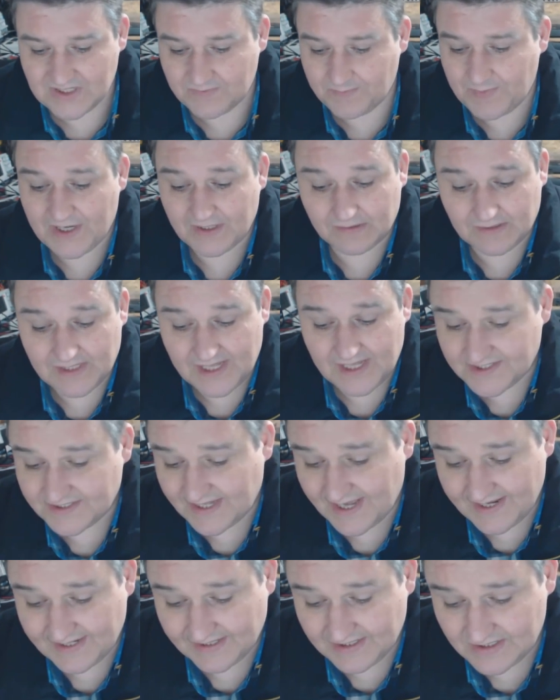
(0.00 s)
Spare glass
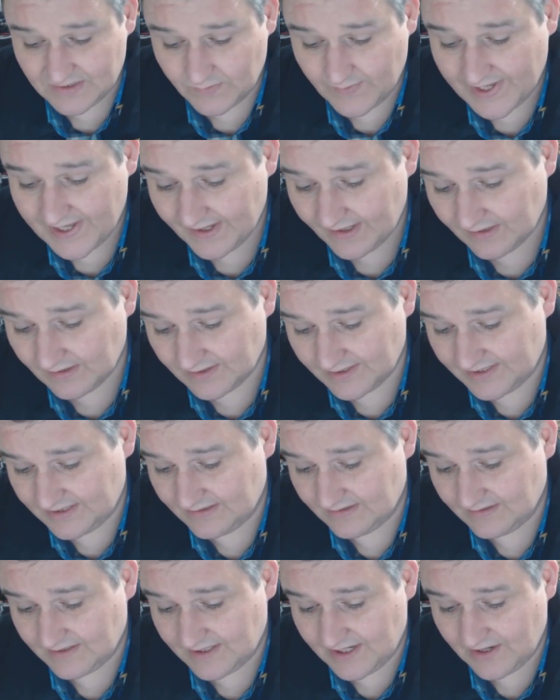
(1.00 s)
tank as well,
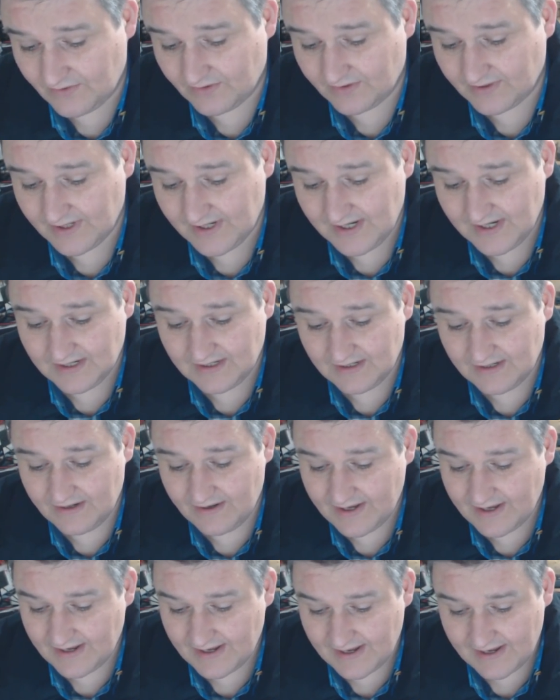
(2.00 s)
and all.
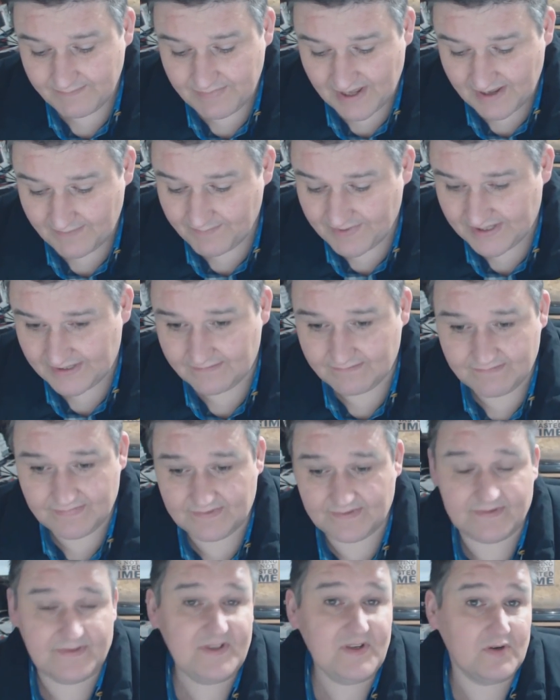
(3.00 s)
Now I paid,
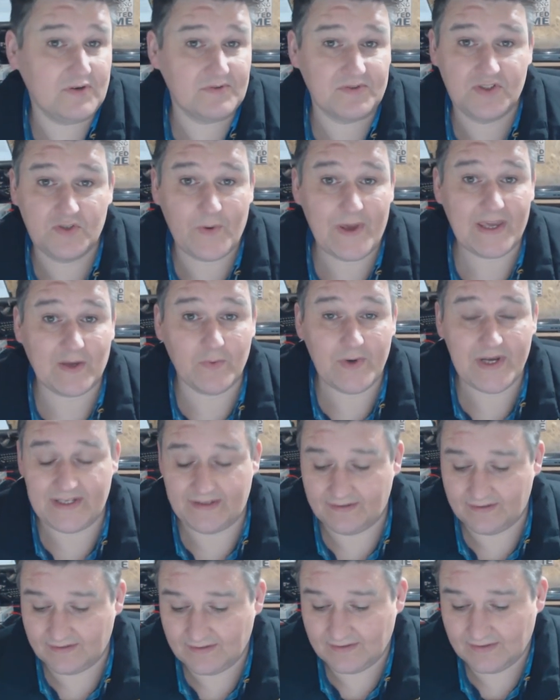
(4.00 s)
you know, 20
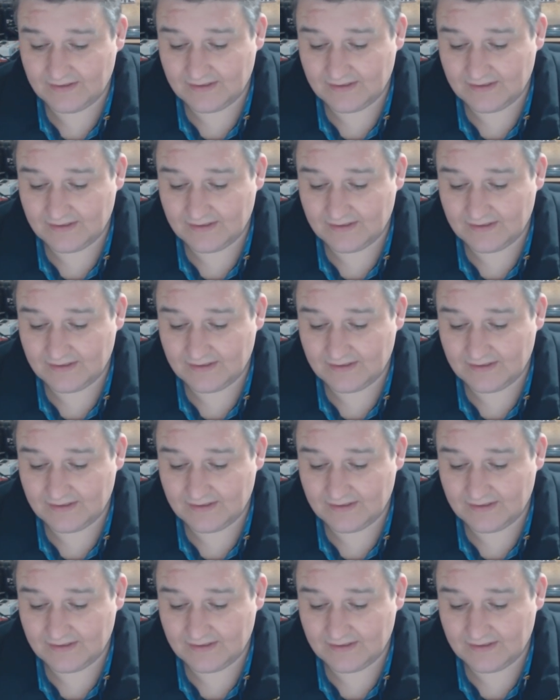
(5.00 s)
quid.